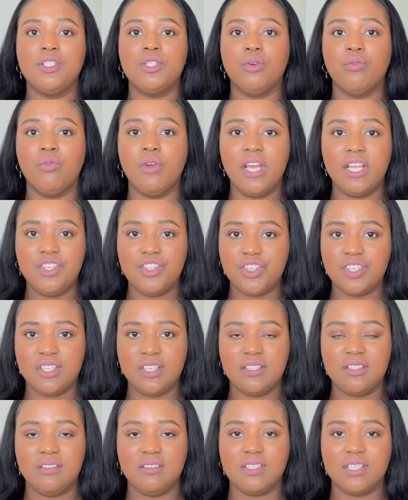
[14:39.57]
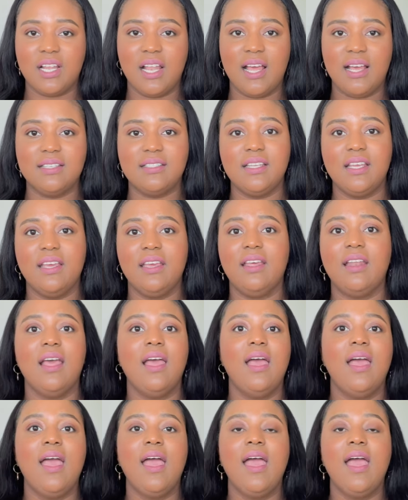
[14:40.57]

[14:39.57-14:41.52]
to raid your sister's closet,